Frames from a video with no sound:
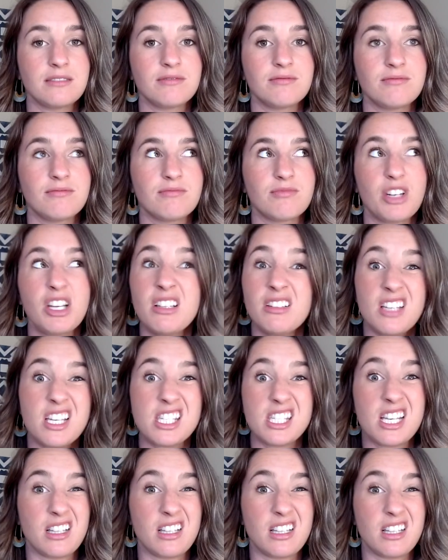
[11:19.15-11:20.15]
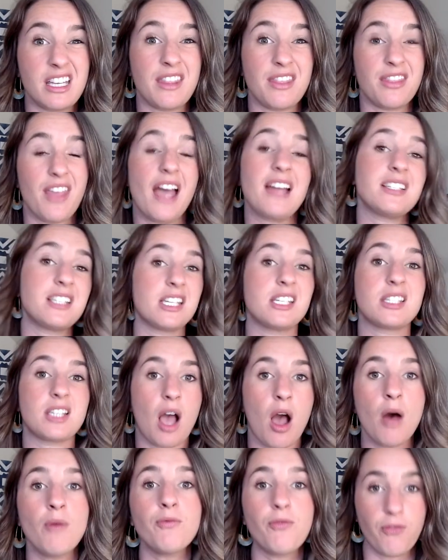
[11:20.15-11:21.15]
realistically that
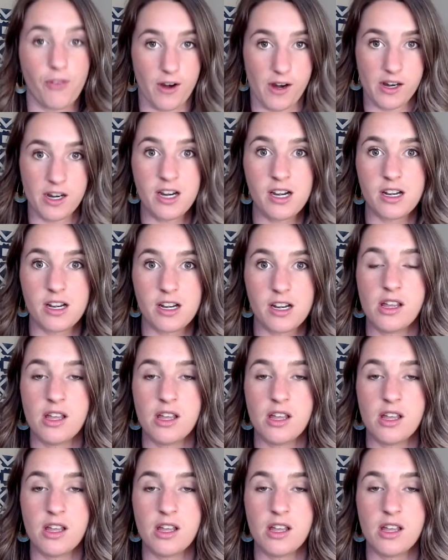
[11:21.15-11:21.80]
discomfort,